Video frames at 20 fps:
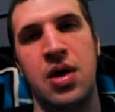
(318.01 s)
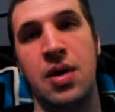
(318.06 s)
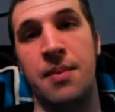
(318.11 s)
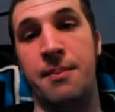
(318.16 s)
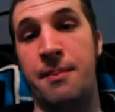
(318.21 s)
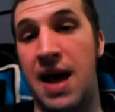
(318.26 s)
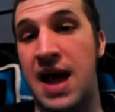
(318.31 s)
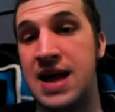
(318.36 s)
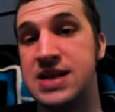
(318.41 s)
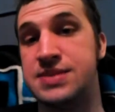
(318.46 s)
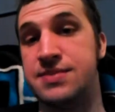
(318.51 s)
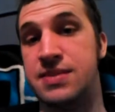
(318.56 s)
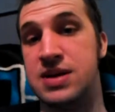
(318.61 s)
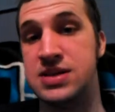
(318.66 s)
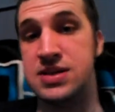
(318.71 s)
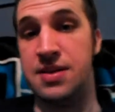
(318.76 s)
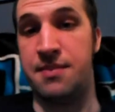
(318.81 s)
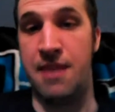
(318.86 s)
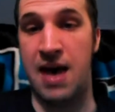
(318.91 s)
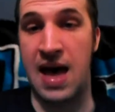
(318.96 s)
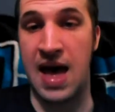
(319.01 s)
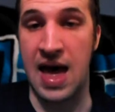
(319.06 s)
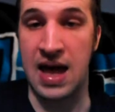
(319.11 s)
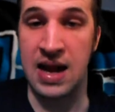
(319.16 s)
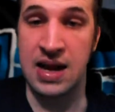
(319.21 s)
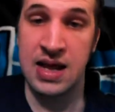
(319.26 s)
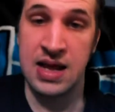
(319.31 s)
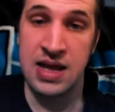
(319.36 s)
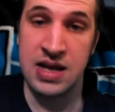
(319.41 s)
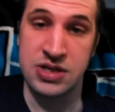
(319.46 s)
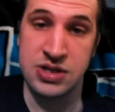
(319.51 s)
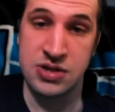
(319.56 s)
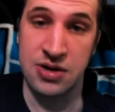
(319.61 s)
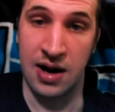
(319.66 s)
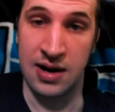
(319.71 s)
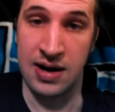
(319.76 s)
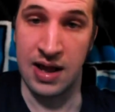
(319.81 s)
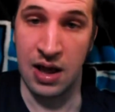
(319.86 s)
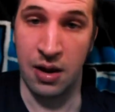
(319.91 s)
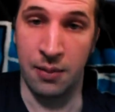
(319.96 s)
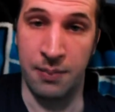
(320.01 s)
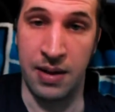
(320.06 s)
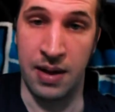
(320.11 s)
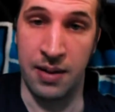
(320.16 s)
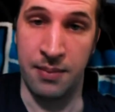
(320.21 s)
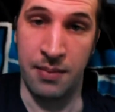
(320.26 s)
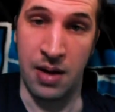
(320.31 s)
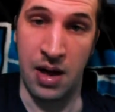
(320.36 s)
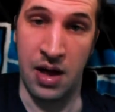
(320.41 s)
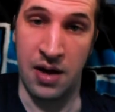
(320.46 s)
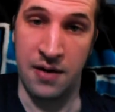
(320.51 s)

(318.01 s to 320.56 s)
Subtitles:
Maximus, the Mad, is trying to help him